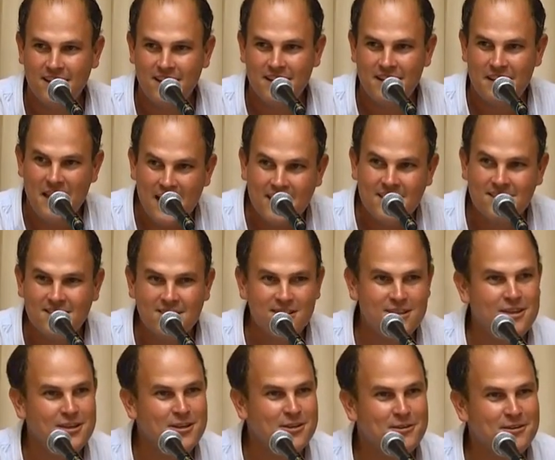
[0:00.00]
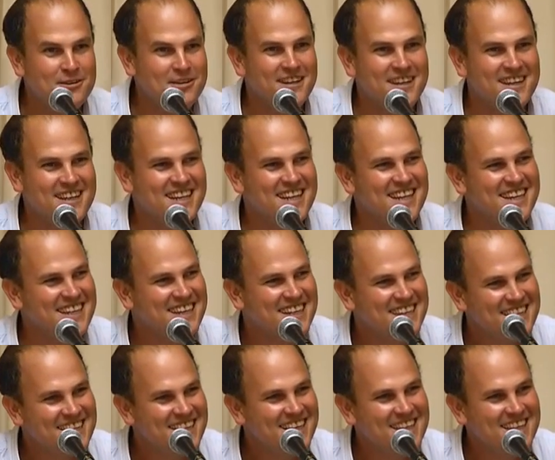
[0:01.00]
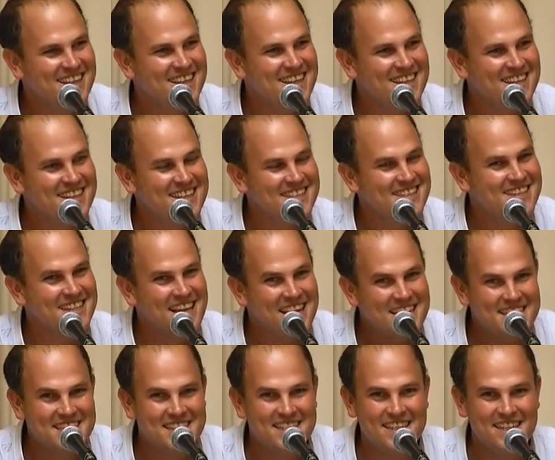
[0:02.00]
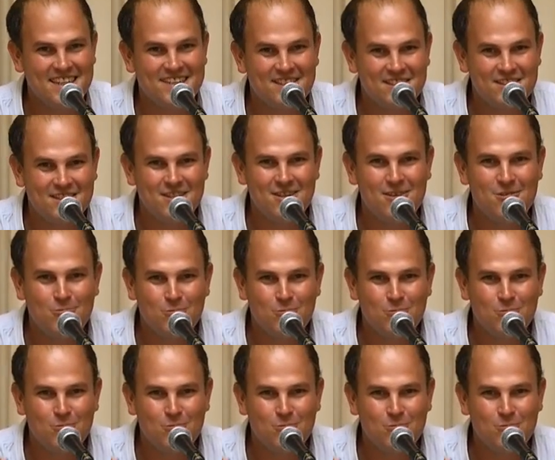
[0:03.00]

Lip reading: next to you. It's a nice thing to do.